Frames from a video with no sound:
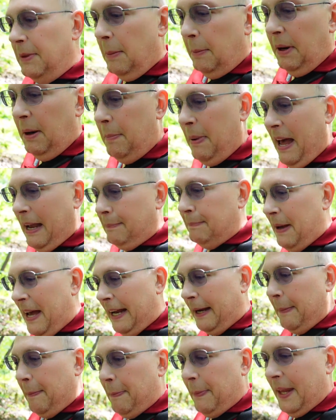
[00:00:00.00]
them in a
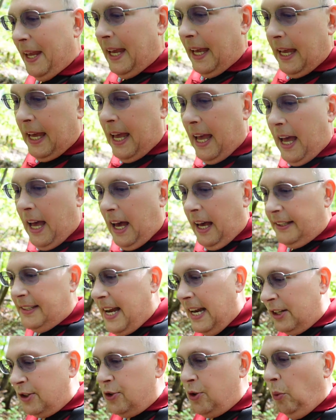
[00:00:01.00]
backpack.
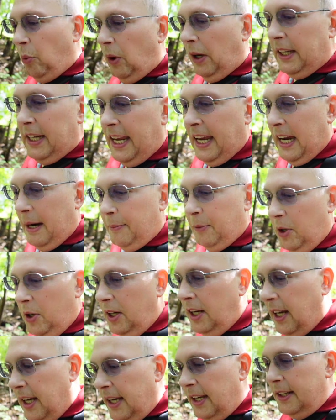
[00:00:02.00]
Attached to one
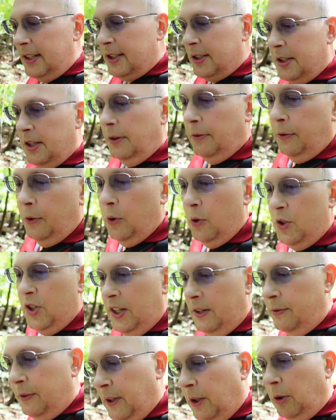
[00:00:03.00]
camera is the
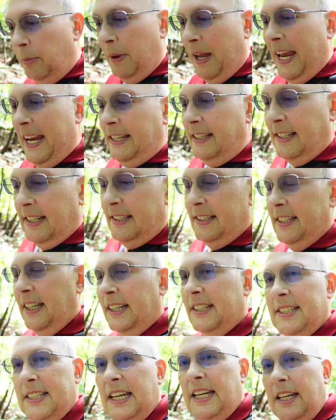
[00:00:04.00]
Fujifilm
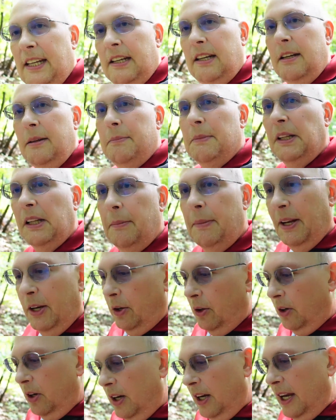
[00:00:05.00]

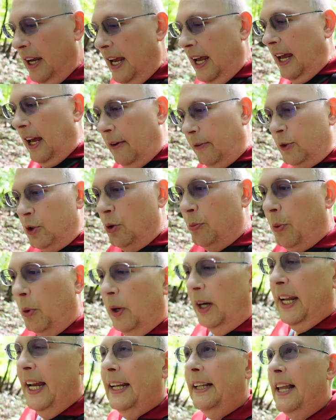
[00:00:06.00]
8-16mm
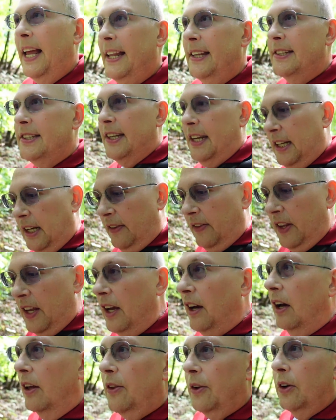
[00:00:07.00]
f2.8 lens, and then the
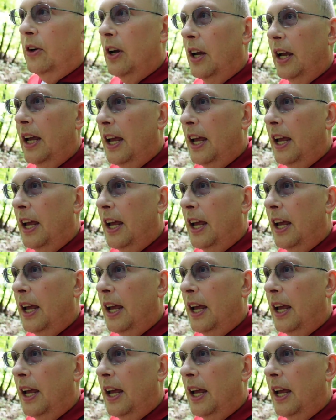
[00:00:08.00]
other